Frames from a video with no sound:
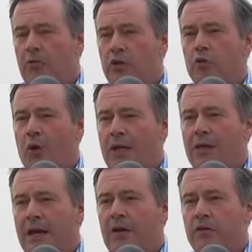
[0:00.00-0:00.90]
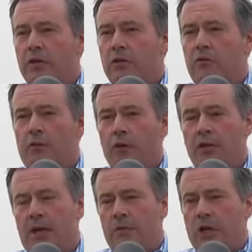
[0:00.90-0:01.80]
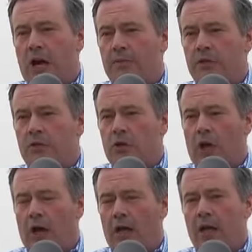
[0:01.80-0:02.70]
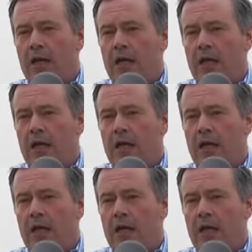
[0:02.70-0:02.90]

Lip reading: with 20,000 new full-time jobs in July,